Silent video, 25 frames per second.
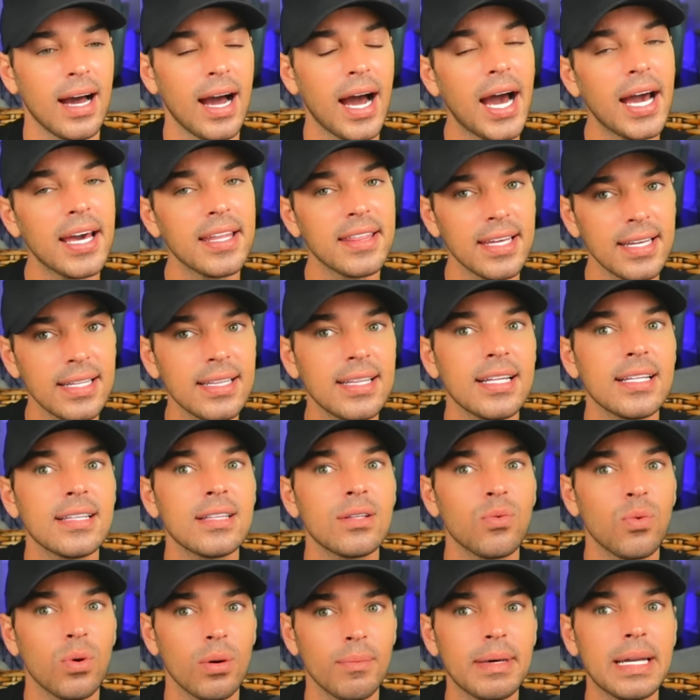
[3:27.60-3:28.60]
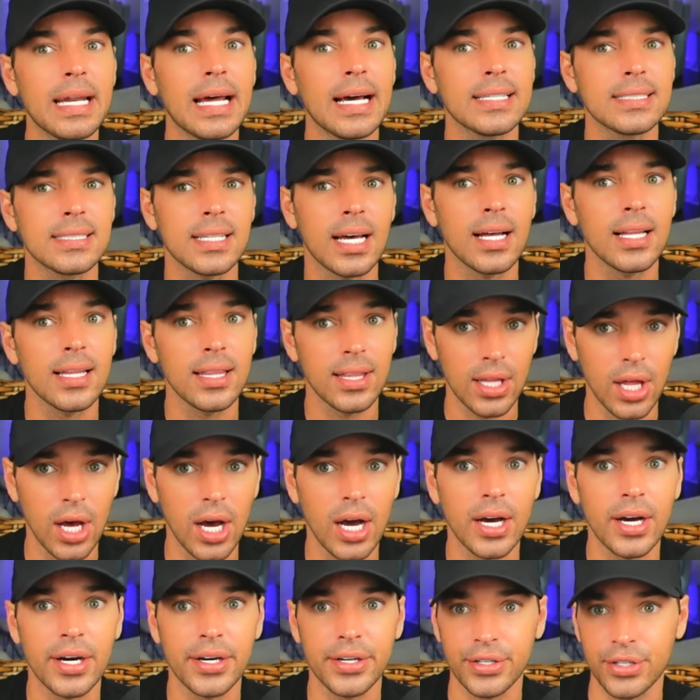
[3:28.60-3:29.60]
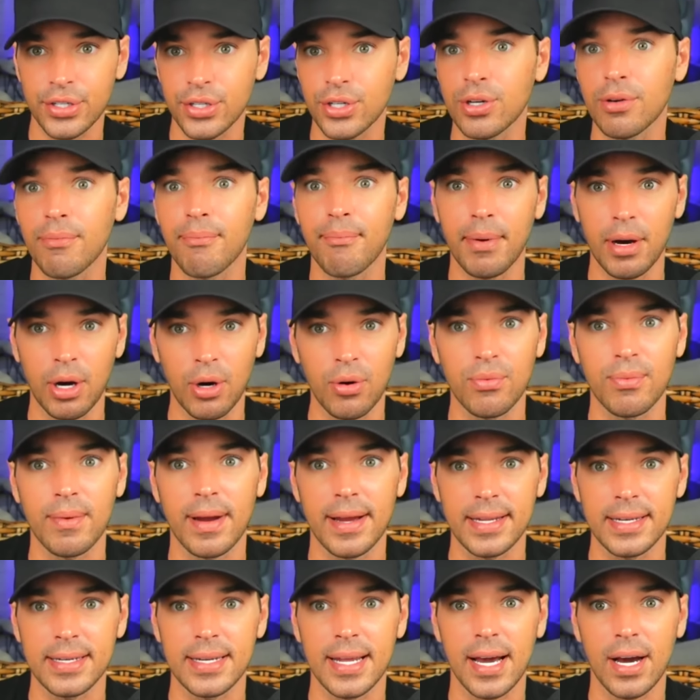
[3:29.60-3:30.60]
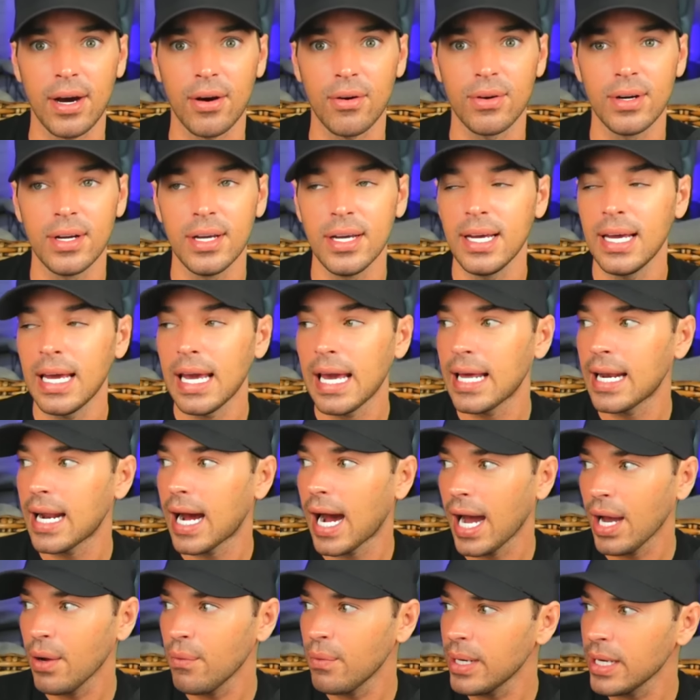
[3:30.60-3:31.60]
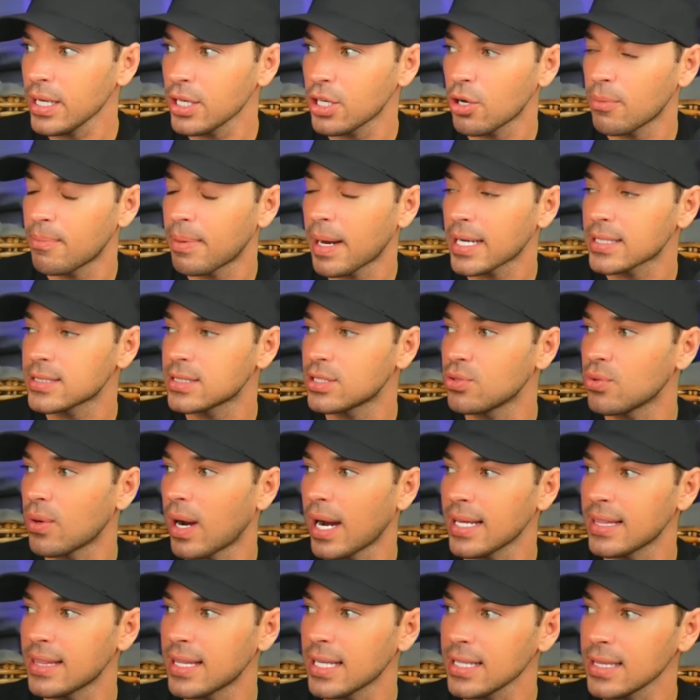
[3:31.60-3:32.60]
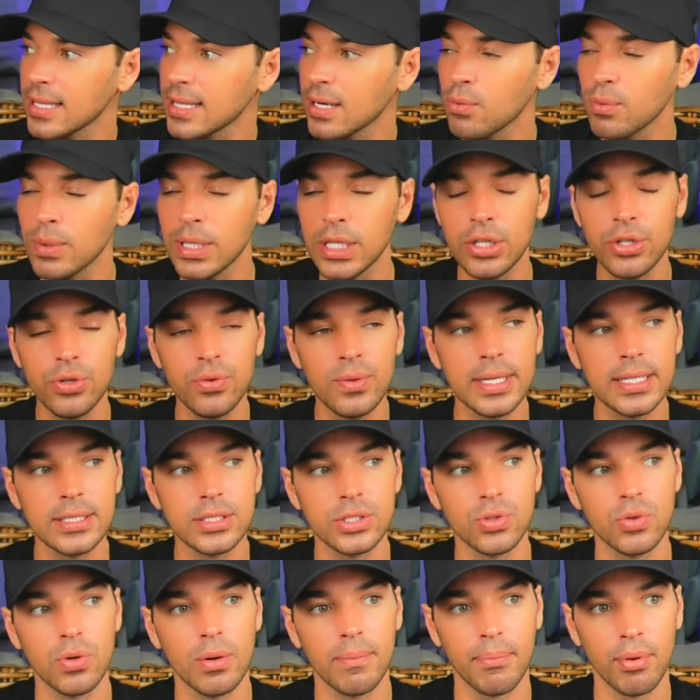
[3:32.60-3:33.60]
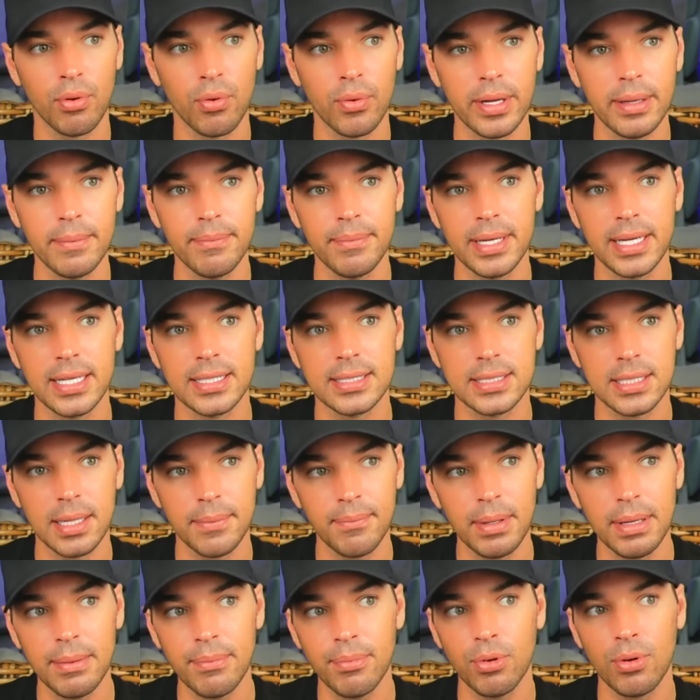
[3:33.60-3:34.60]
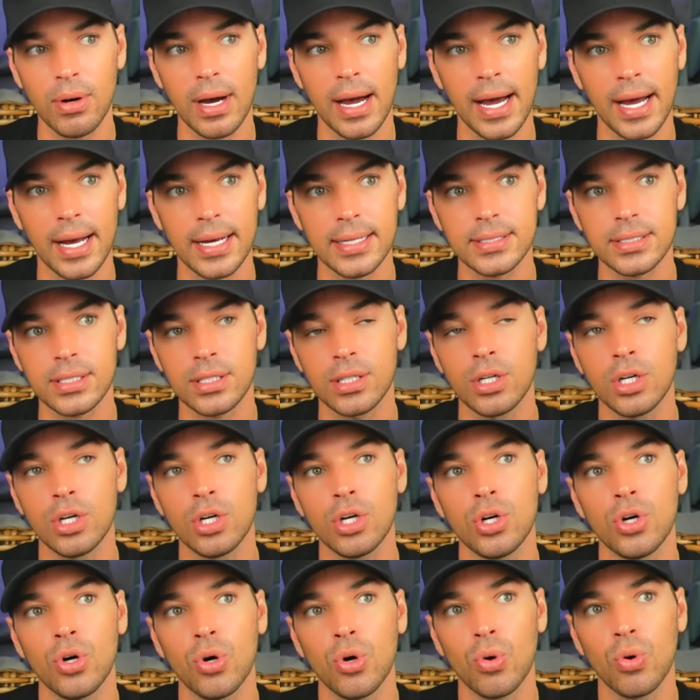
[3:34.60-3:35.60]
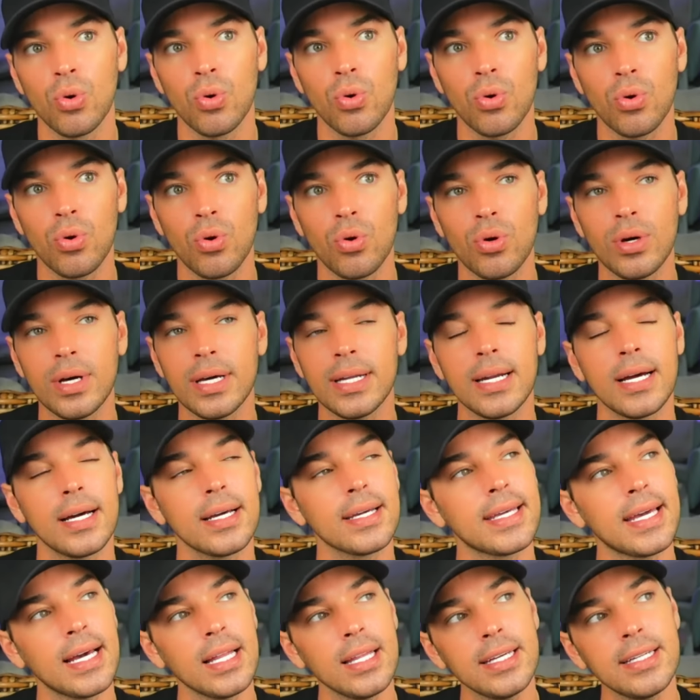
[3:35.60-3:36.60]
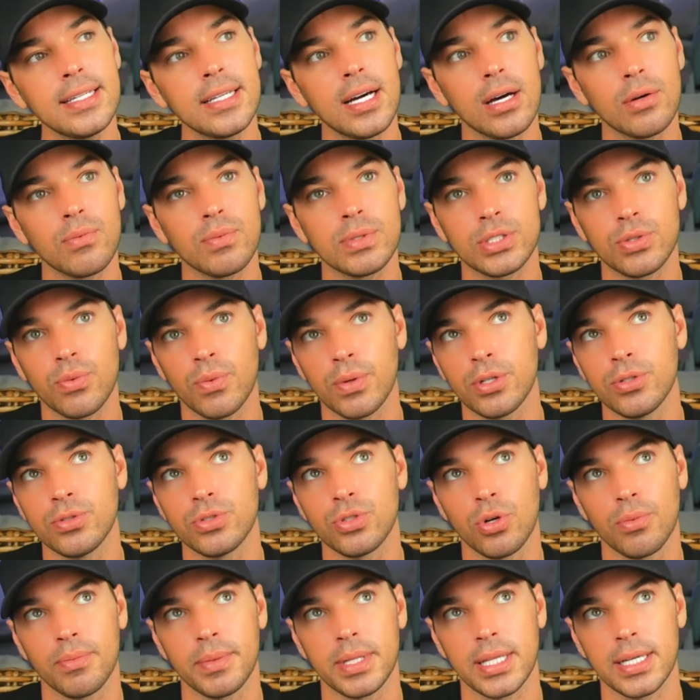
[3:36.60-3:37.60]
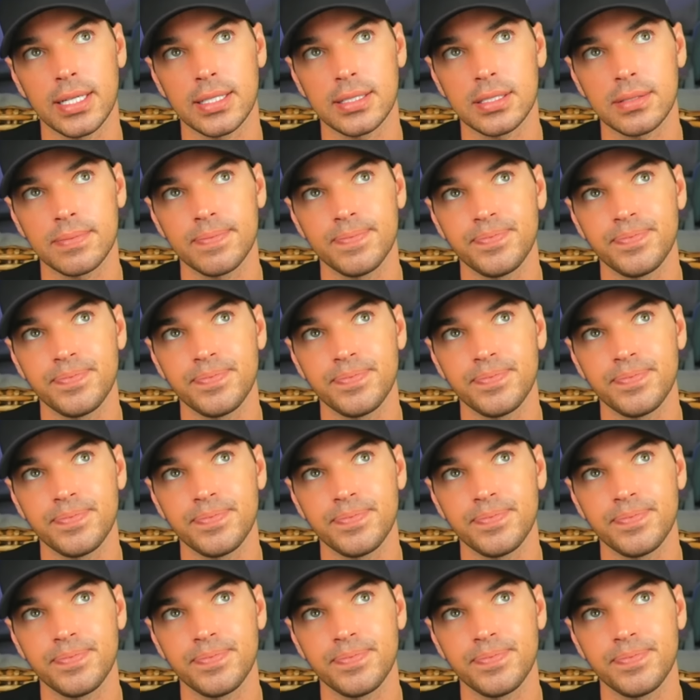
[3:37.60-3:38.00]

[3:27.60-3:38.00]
I think that the woman has a lot under her belt right now. And I wouldn't go back to, I think that when you get to a point, because some people ask, and Kelly Dodd was the one who told me this.